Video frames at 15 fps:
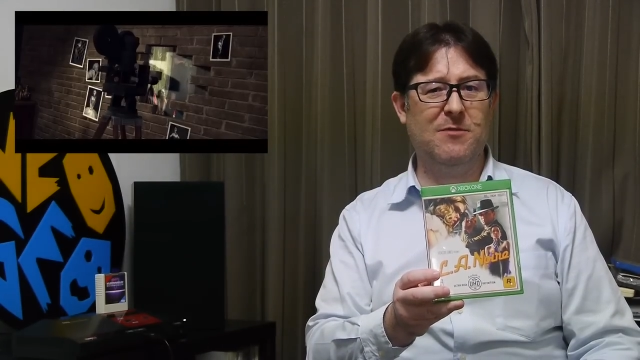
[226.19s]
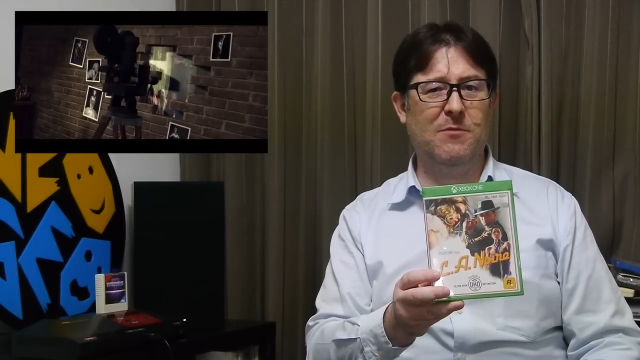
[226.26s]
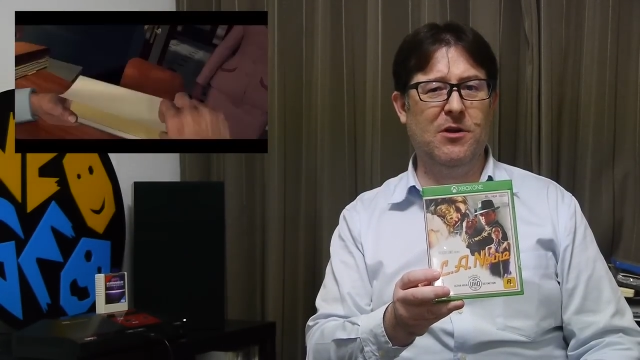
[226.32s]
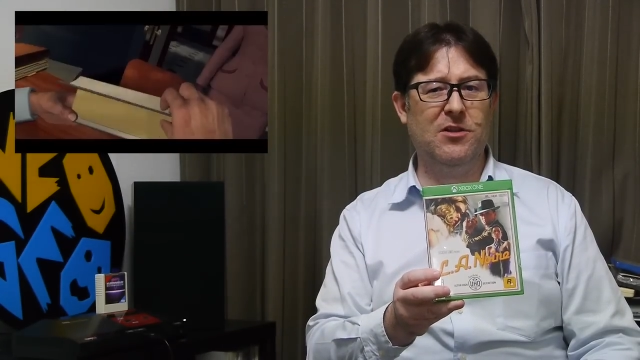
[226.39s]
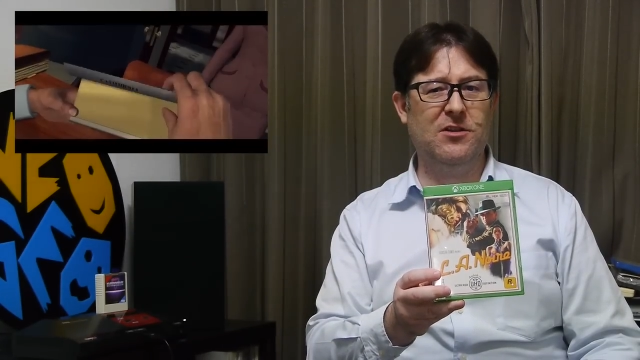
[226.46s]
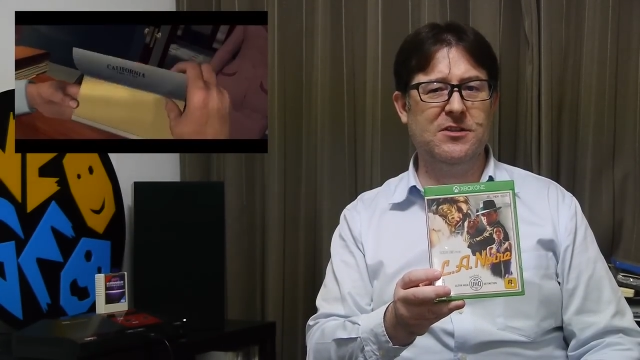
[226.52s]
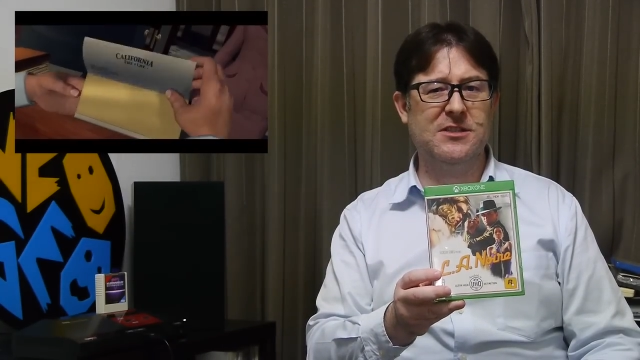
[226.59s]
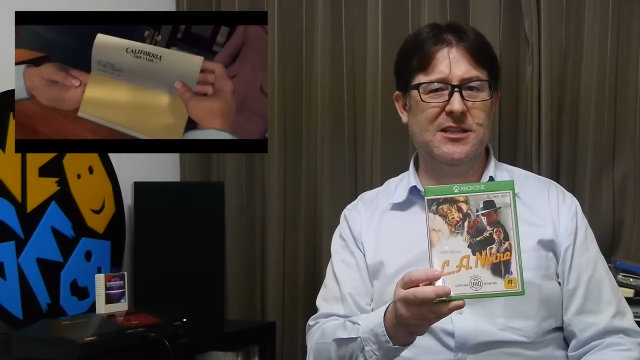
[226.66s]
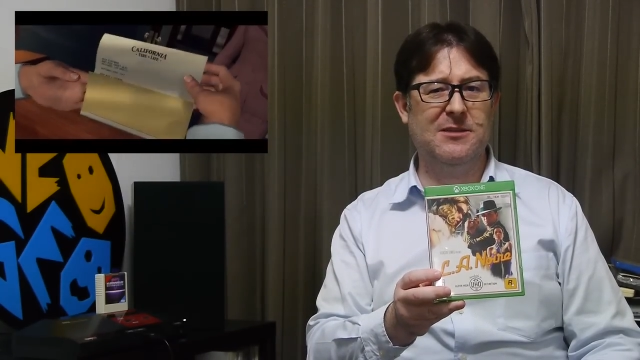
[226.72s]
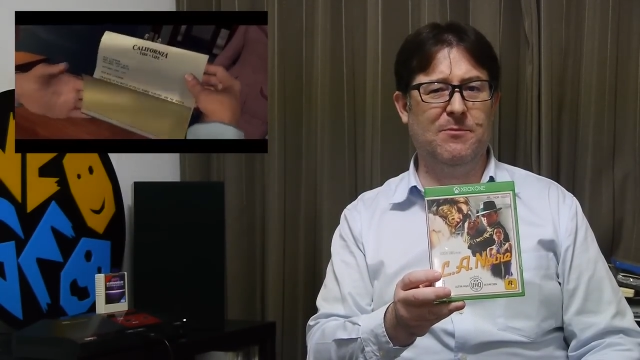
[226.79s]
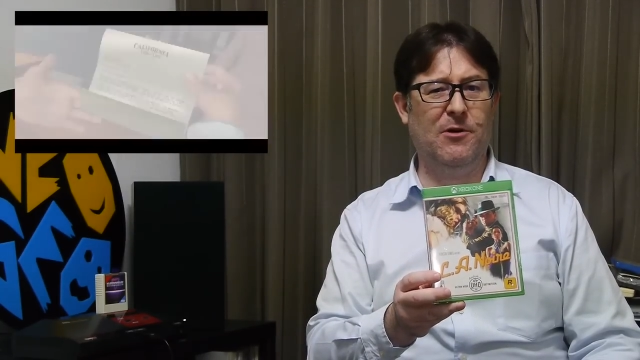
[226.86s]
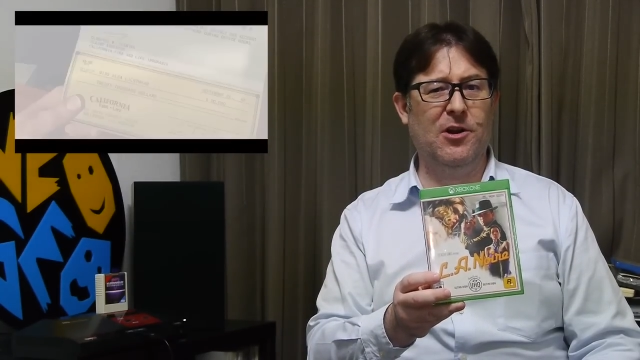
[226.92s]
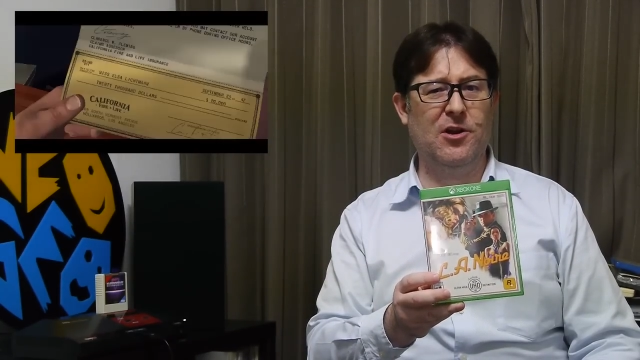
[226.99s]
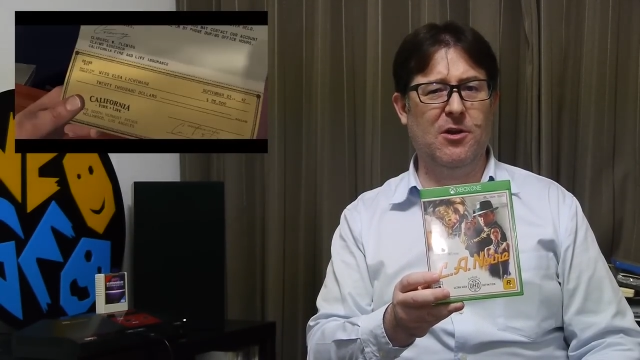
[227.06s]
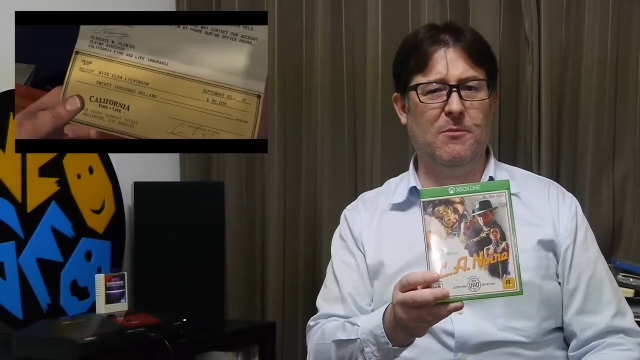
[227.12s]
models and the
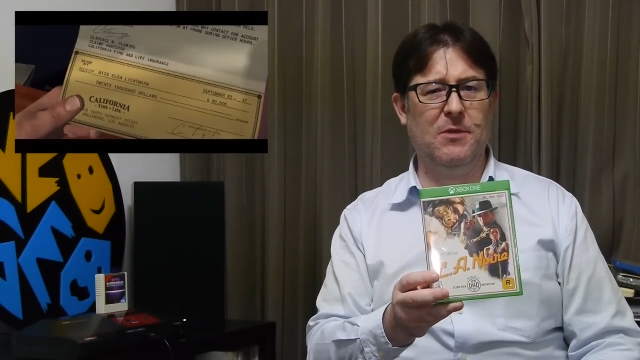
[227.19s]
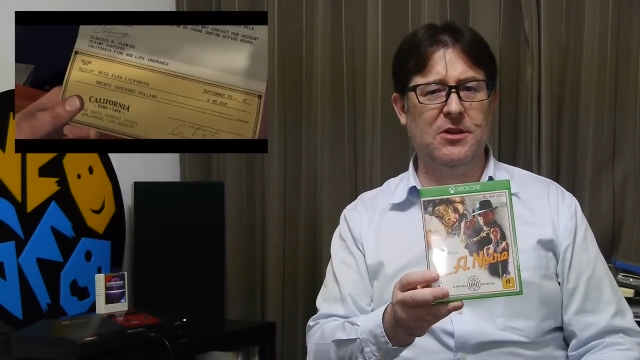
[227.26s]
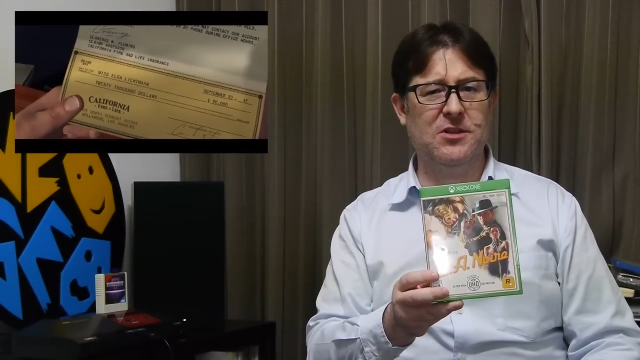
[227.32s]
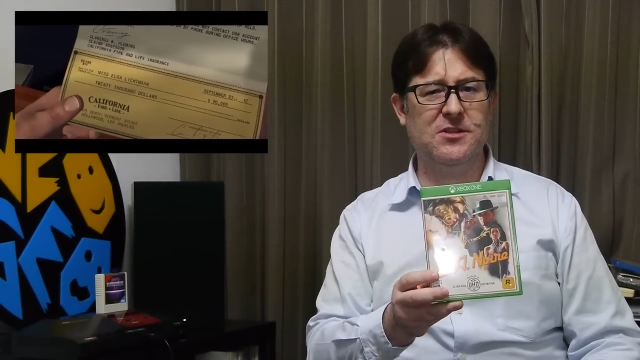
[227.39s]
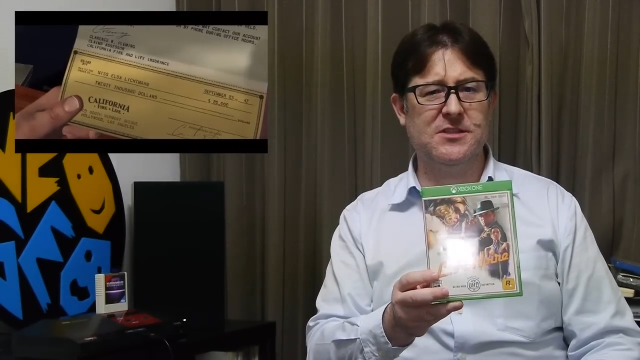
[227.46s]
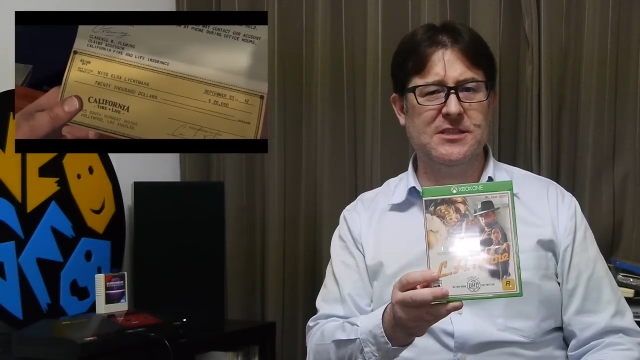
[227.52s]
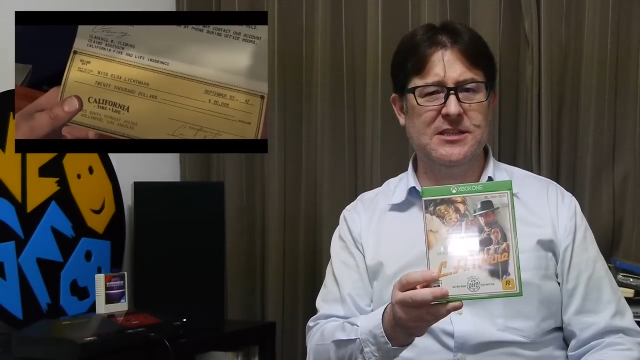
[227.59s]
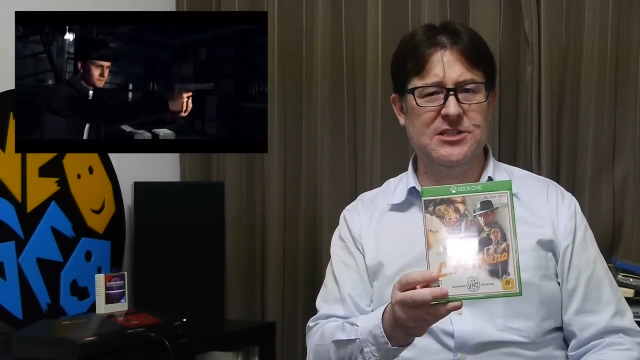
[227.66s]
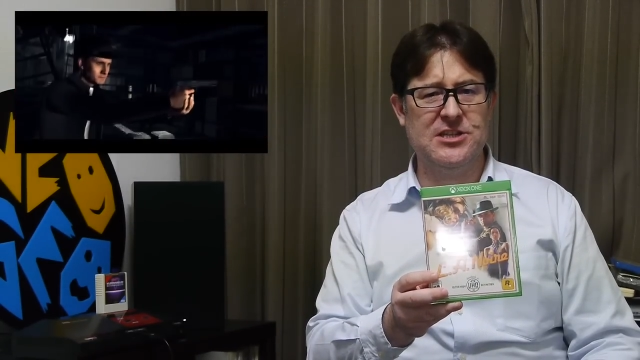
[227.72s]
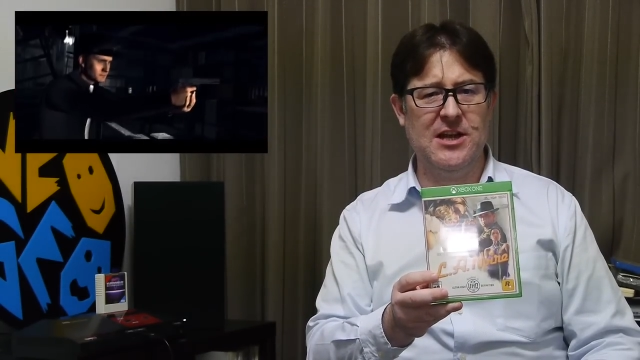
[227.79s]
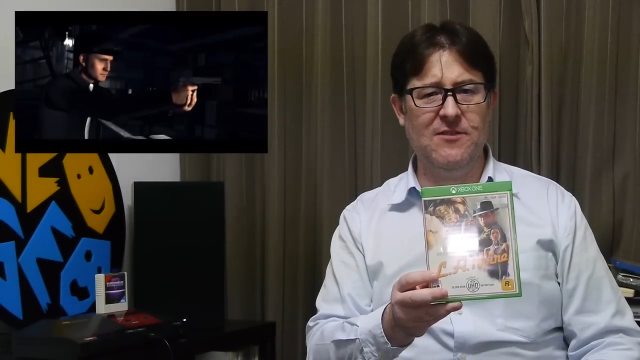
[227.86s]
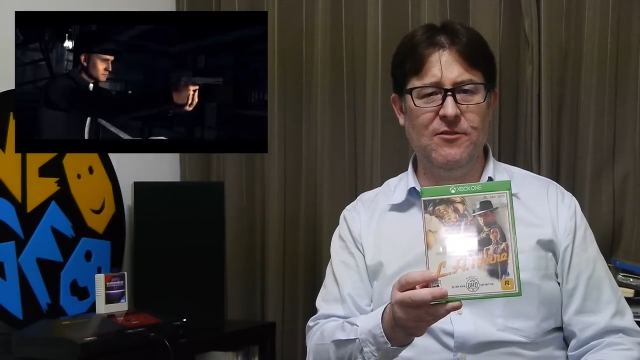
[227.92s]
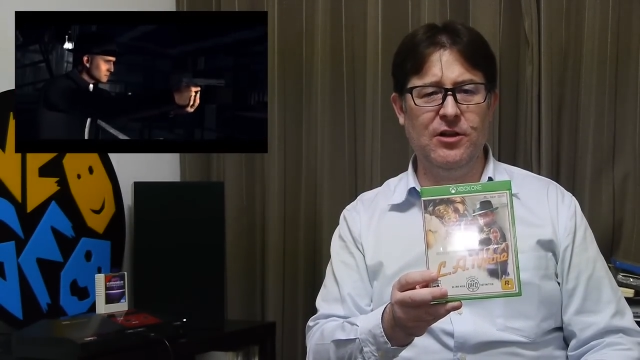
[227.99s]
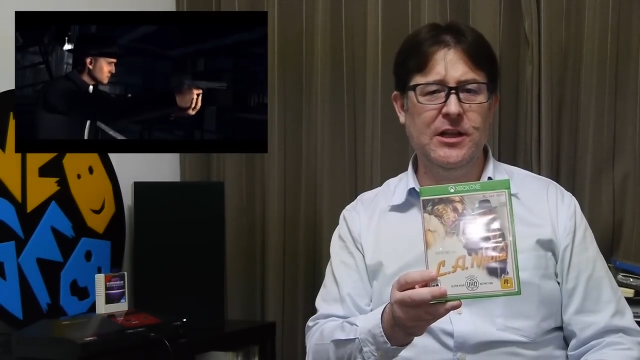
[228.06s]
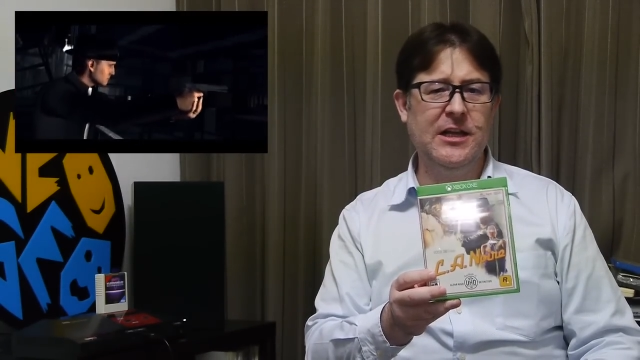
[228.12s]
polygon models in
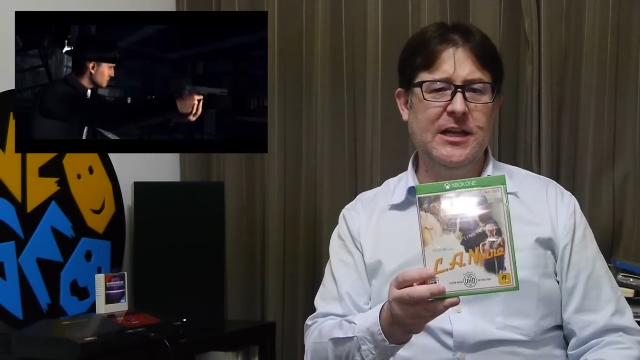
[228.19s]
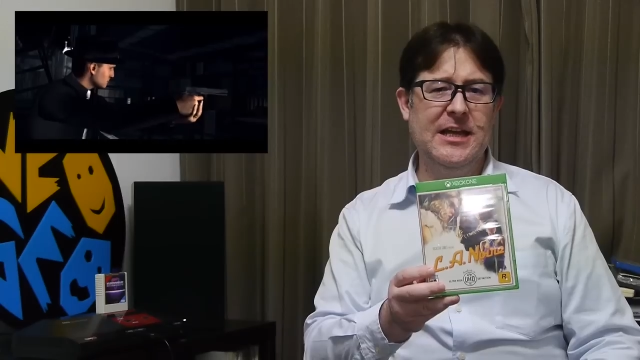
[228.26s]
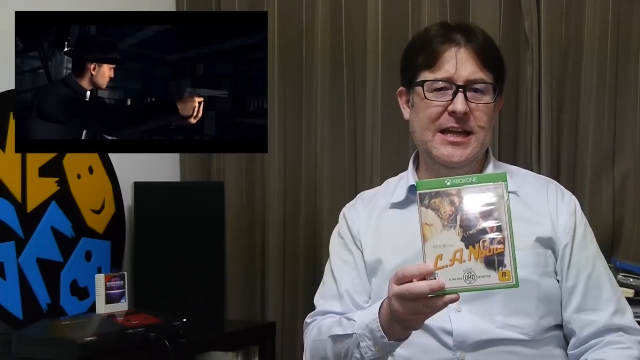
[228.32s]
general